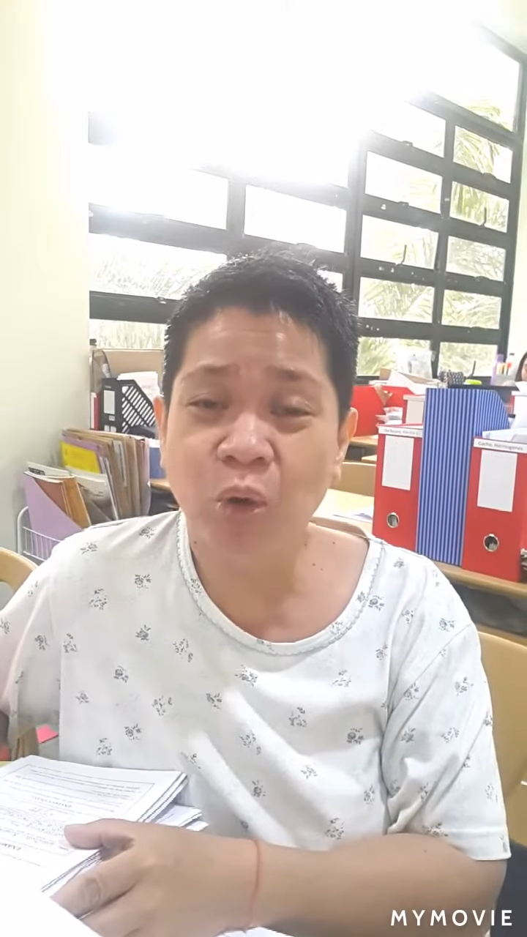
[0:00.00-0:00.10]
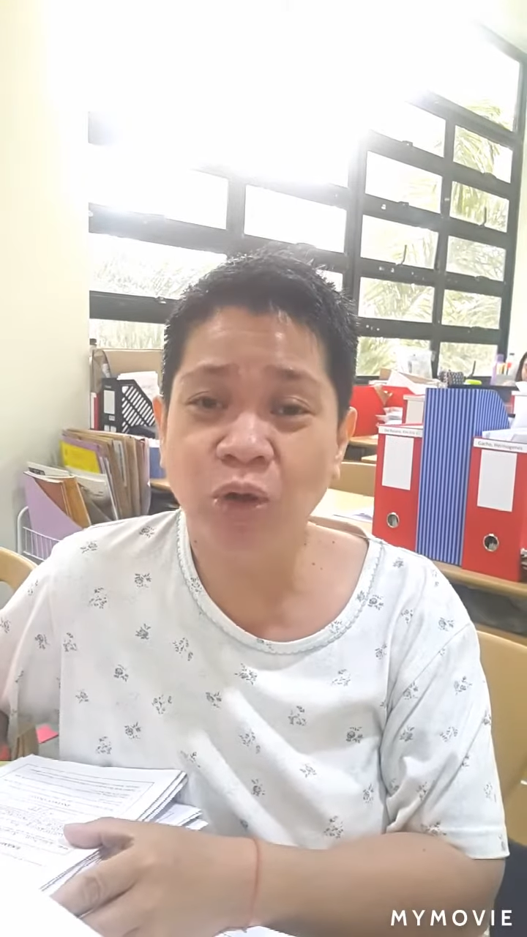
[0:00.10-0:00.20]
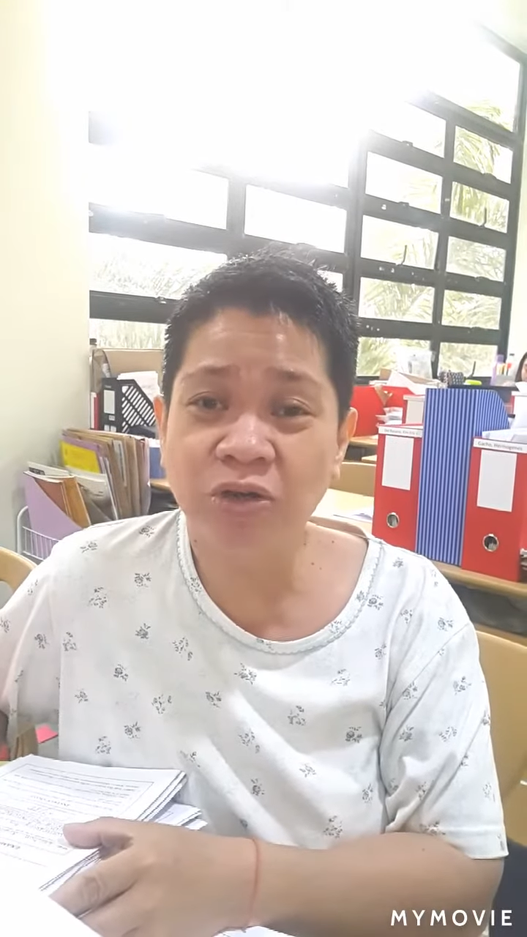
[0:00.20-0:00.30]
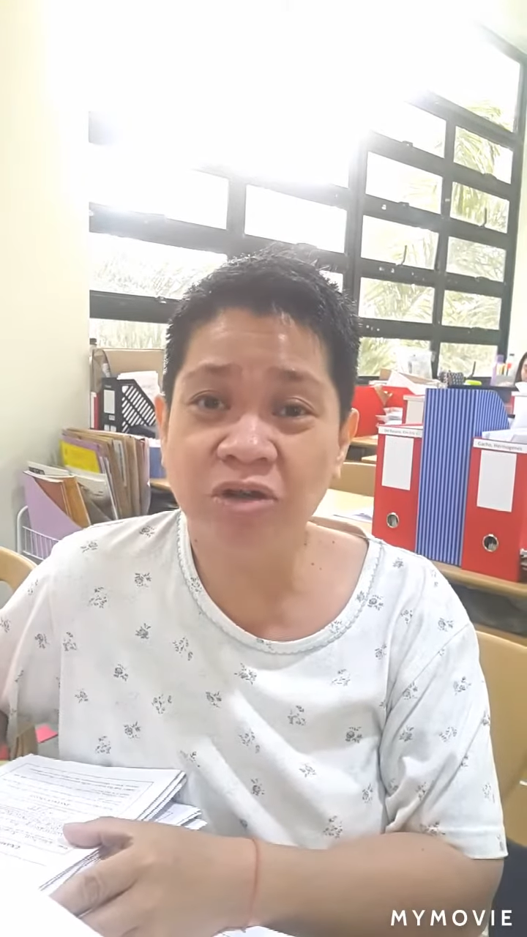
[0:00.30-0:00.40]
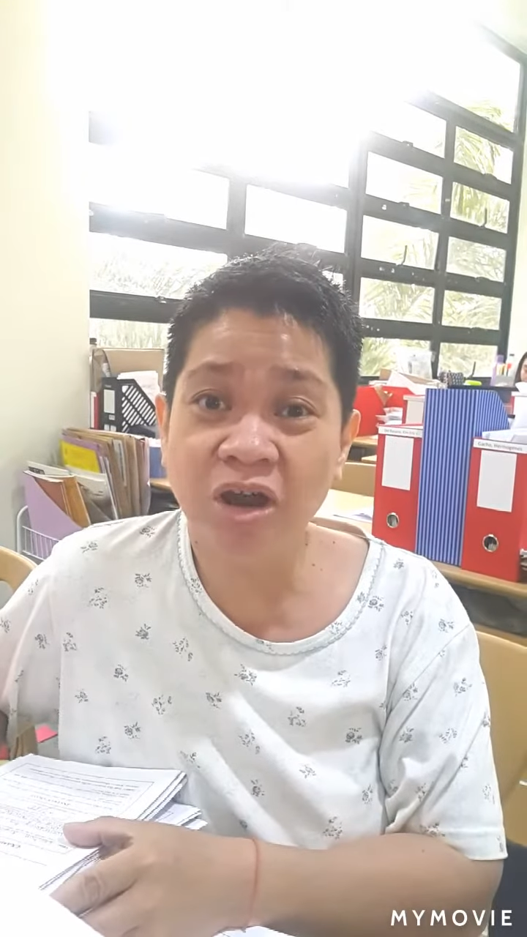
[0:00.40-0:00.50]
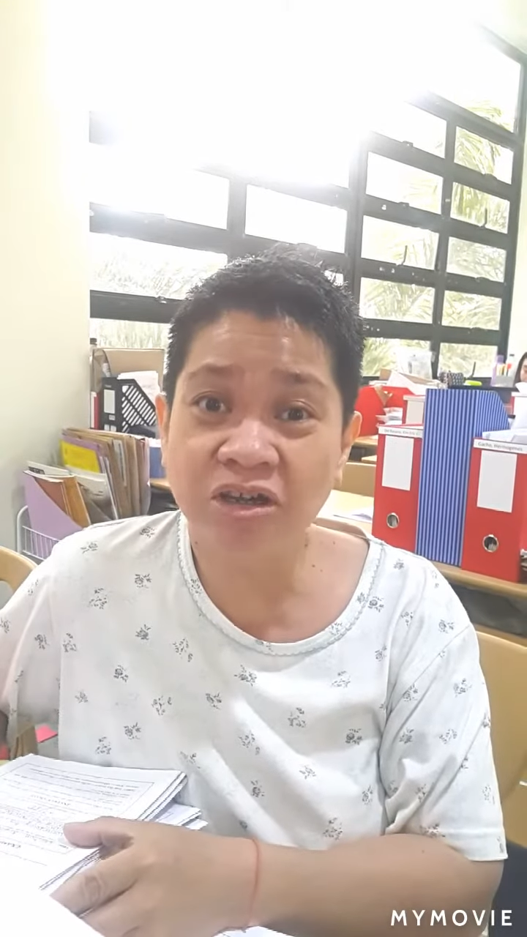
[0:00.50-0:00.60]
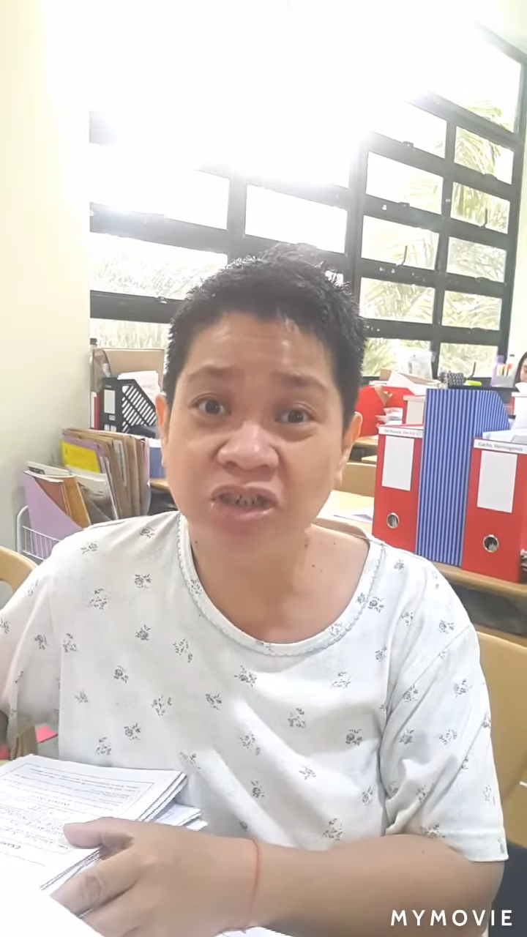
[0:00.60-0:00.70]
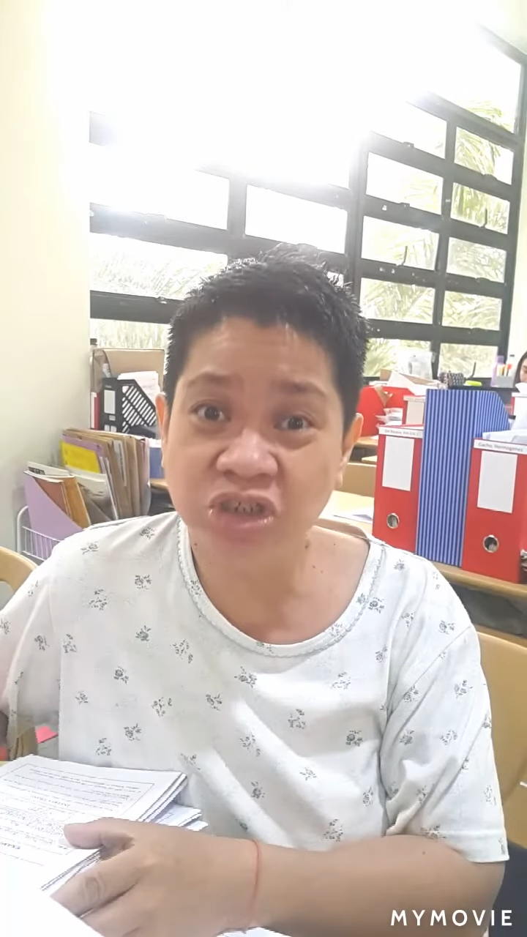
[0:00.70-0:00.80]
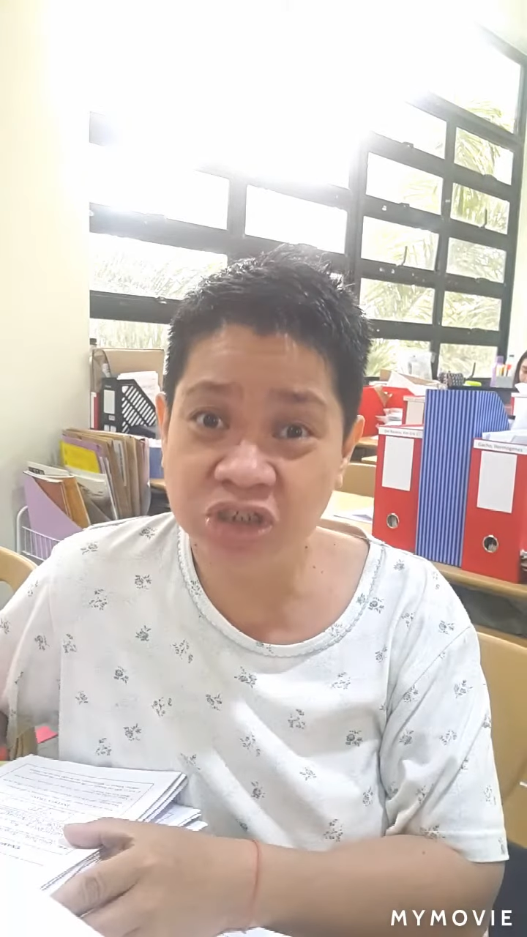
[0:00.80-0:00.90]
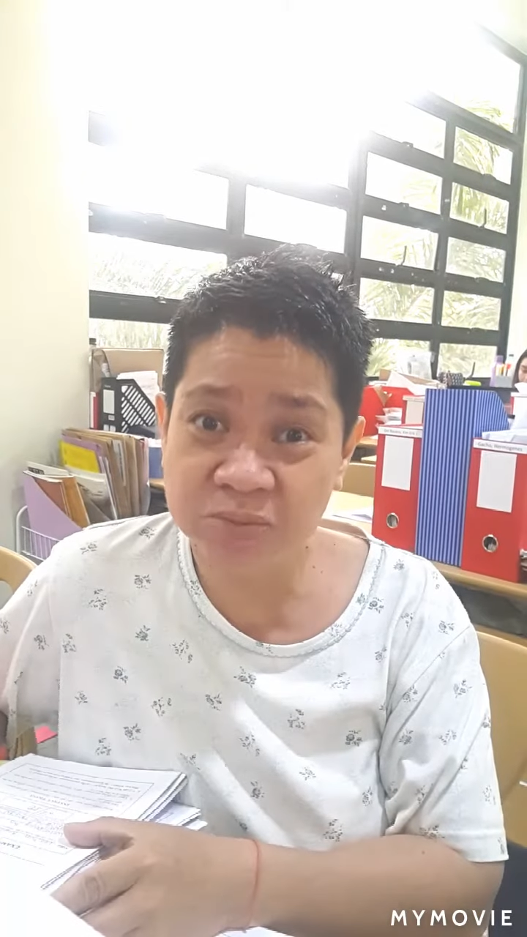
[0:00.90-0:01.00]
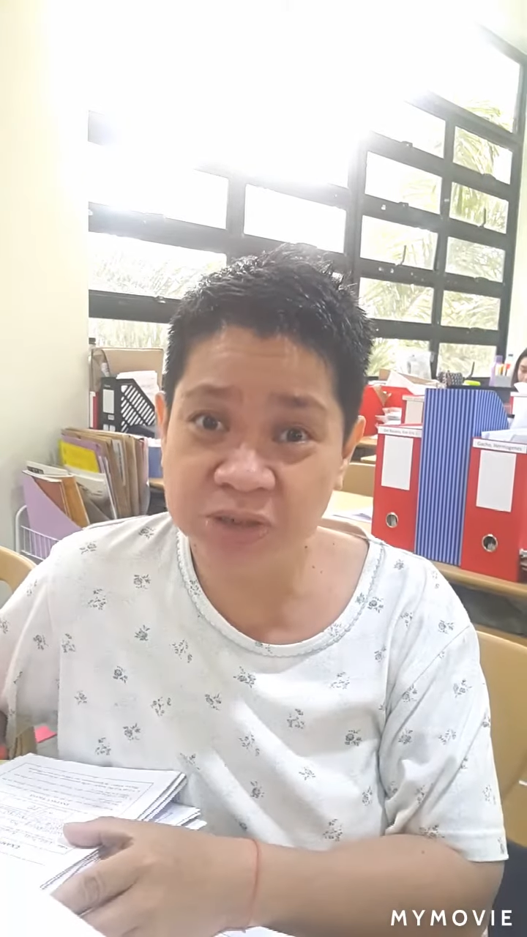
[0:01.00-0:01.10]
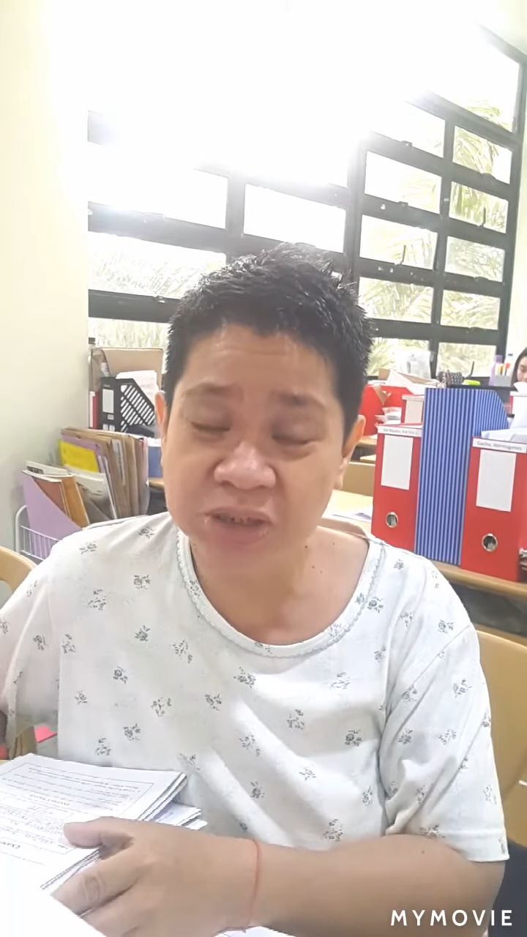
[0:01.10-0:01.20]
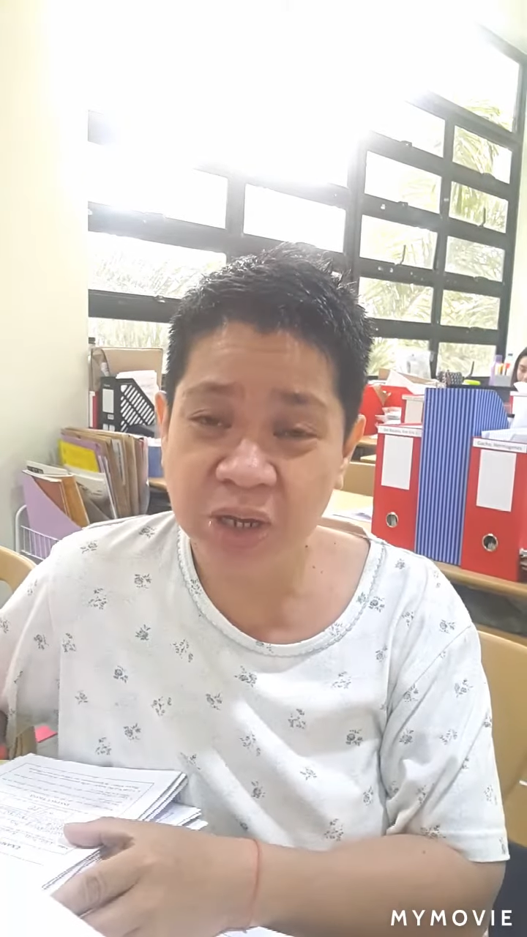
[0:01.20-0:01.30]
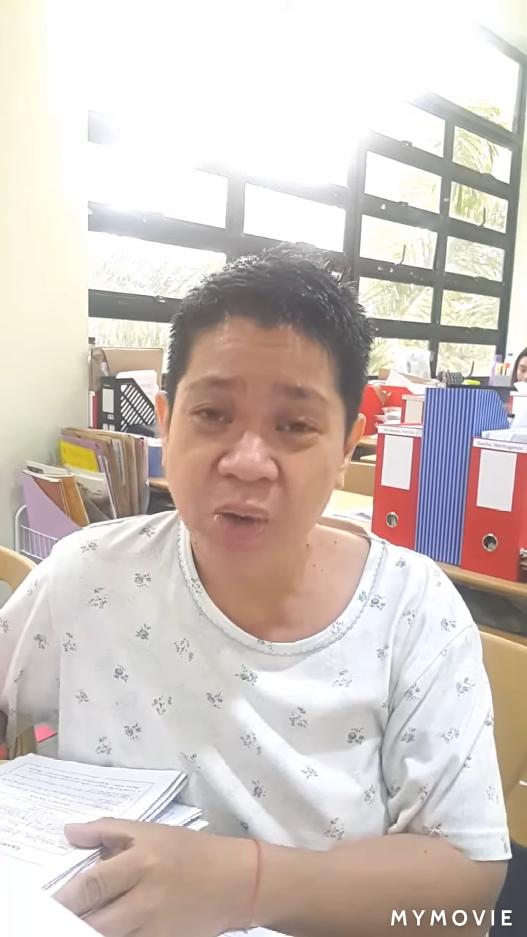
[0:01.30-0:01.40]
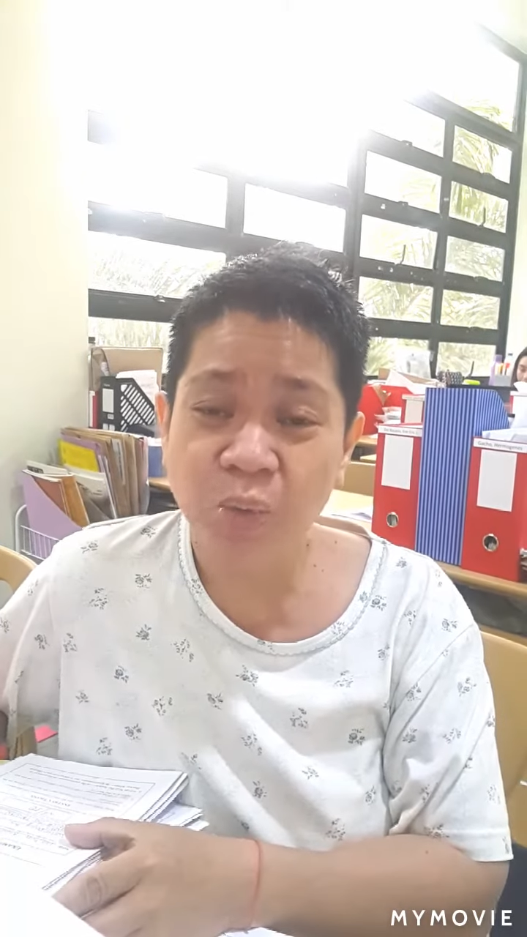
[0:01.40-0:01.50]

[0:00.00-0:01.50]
all your hardships